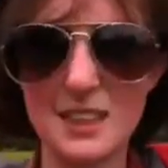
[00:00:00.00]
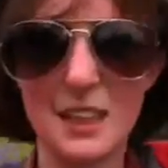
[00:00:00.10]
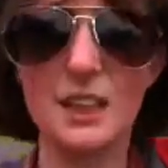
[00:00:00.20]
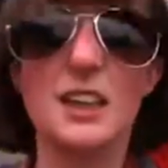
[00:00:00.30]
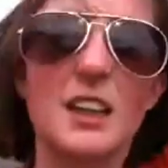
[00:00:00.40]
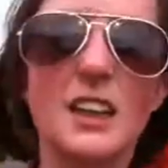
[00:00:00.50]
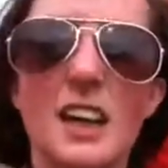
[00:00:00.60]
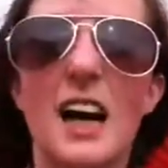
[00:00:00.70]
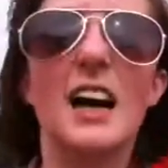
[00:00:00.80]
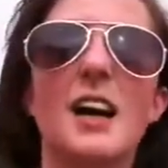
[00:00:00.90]
thing?
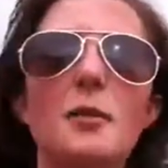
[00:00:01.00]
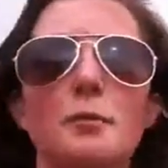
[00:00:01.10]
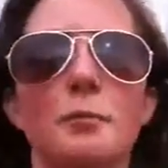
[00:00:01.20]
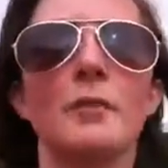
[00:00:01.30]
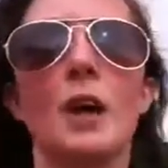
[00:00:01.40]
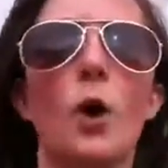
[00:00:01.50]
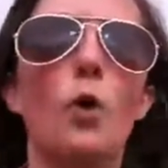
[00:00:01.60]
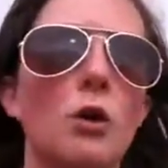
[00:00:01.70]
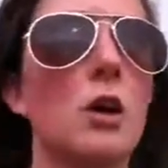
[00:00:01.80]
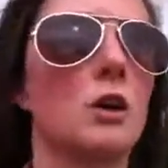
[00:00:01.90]

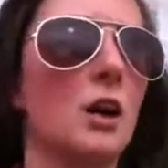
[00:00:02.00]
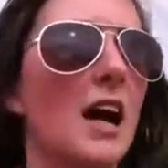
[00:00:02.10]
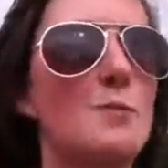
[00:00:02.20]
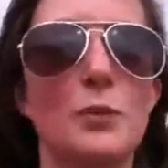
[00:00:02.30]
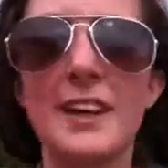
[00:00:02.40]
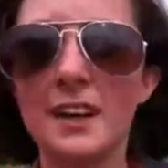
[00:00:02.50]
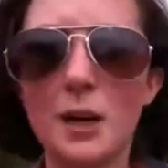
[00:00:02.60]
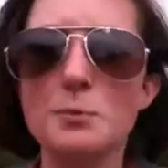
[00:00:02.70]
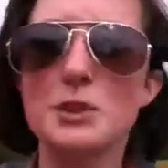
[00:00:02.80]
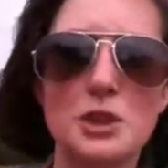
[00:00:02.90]
Or when it
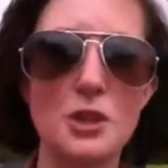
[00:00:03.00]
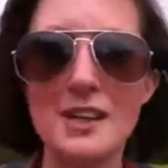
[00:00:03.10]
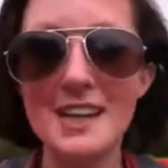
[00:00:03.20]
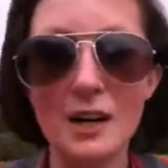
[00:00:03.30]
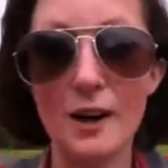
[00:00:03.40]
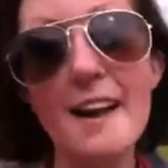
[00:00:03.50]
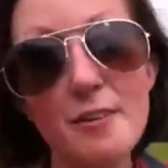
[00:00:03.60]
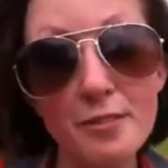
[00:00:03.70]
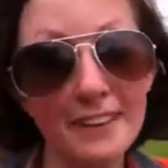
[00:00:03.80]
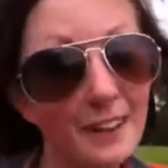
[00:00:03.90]
comes to a year,
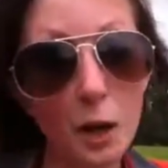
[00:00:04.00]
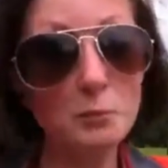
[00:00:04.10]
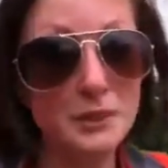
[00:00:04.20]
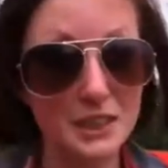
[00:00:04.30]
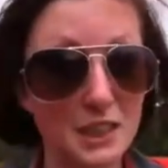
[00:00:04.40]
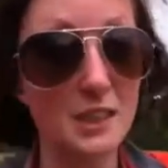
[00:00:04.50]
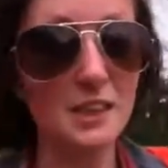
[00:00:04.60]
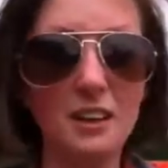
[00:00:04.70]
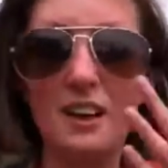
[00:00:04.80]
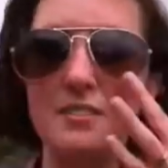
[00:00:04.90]
if it comes to a
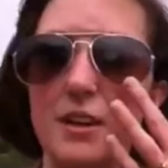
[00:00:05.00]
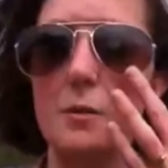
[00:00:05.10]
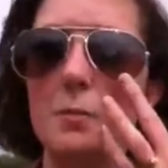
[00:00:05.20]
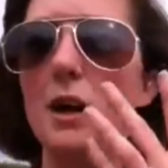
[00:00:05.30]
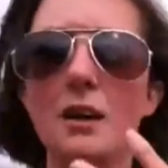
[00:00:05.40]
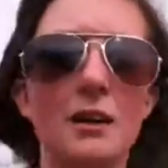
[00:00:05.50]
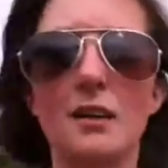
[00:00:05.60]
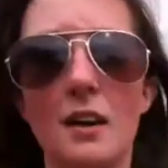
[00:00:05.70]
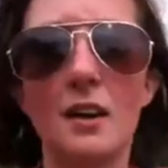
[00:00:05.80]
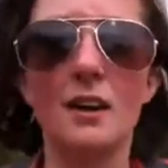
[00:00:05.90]
year, if I'm
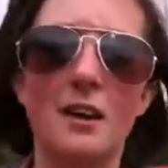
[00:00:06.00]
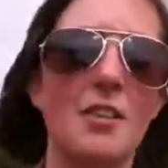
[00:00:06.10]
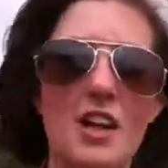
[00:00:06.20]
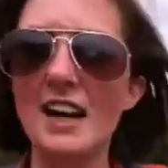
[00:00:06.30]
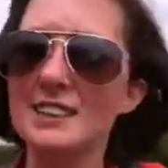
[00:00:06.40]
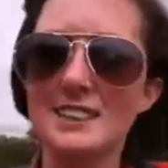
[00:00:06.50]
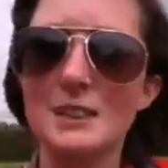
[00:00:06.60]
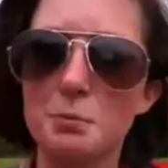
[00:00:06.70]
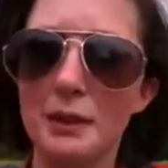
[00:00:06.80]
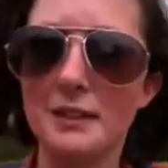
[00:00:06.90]
that
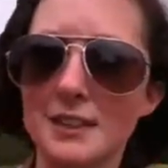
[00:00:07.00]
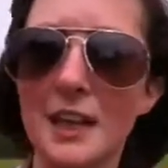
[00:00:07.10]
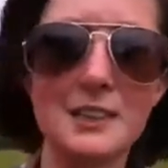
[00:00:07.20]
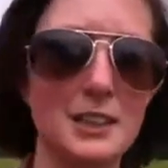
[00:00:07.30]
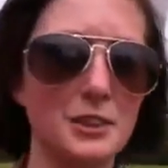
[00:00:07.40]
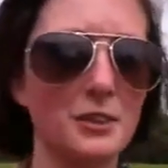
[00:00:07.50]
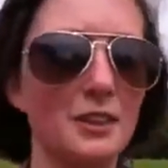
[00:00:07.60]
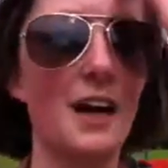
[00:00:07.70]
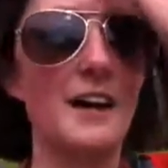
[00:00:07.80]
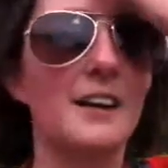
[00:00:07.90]
disciplined to do
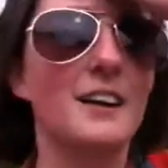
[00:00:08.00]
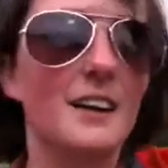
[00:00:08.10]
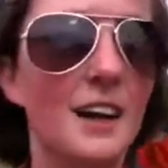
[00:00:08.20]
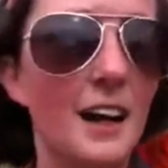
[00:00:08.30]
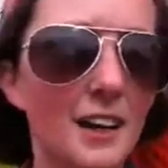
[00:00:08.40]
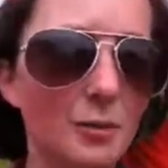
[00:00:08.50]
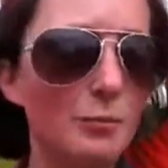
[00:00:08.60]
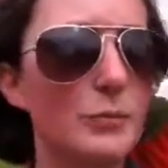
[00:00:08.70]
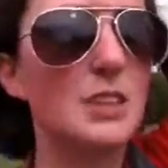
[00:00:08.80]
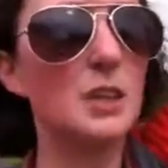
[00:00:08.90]
that.
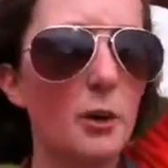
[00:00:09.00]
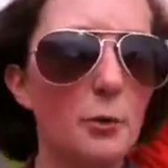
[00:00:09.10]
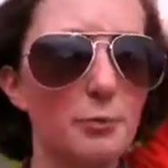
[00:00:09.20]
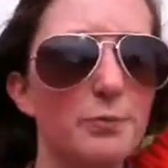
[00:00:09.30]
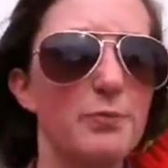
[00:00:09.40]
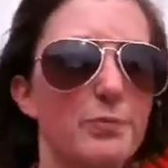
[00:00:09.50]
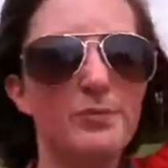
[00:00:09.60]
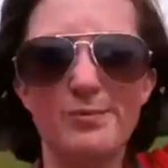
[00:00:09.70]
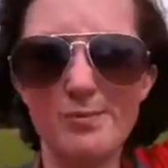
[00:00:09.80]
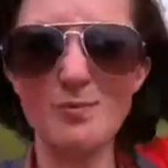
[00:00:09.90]
So
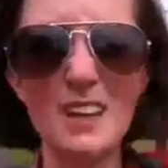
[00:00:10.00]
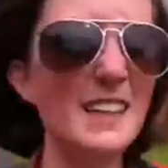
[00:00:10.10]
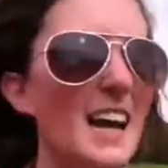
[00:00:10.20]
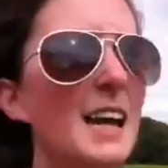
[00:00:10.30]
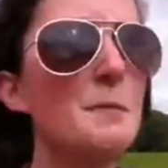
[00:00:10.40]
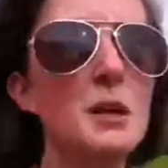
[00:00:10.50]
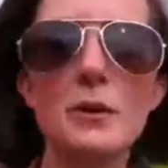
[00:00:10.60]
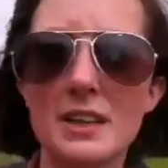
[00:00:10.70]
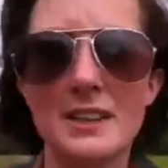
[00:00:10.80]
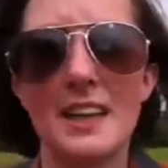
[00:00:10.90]
let me know
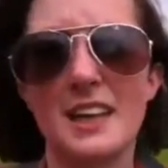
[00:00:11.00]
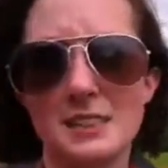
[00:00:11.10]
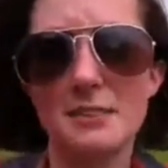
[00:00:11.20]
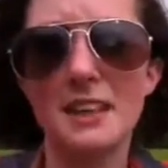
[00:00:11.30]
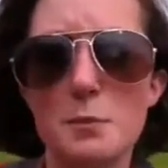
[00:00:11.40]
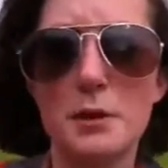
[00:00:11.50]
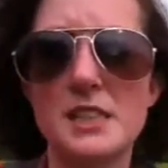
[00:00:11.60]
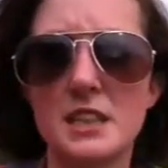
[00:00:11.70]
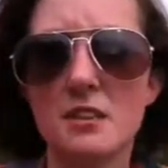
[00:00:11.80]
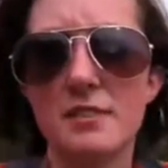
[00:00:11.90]
what you think, because I'd really
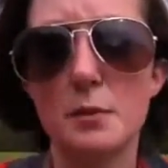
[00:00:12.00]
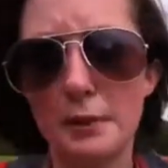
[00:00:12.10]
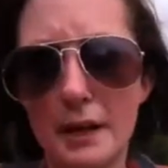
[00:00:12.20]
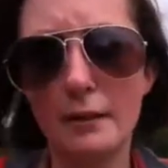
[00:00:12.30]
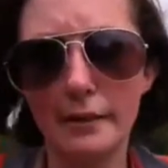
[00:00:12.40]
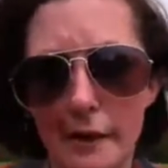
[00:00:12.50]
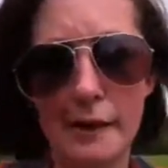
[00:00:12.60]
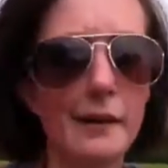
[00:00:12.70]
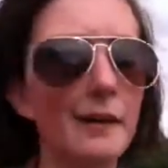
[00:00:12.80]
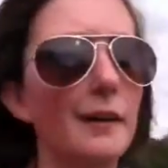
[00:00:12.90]
appreciate your feedback on that.
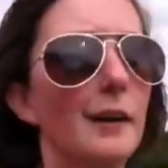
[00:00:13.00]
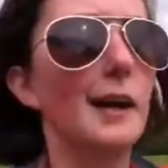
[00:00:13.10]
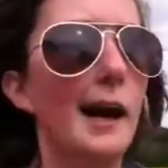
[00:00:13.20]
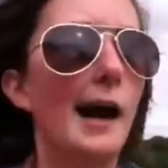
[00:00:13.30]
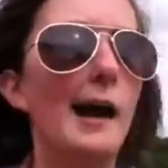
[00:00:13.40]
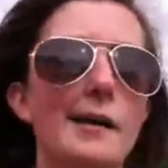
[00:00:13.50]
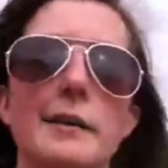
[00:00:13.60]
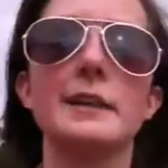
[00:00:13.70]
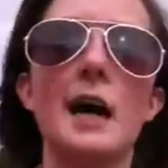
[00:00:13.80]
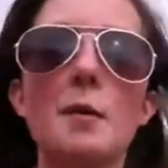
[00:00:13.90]

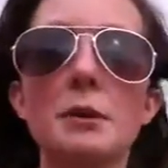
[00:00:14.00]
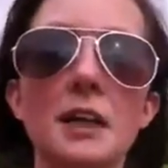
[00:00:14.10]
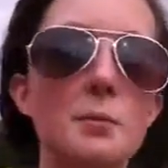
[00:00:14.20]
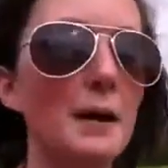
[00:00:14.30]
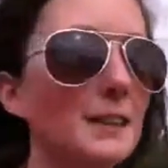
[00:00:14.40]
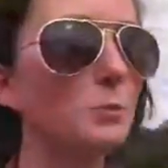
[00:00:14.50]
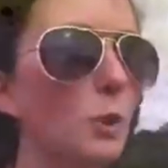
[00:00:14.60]
And I'm going to get back to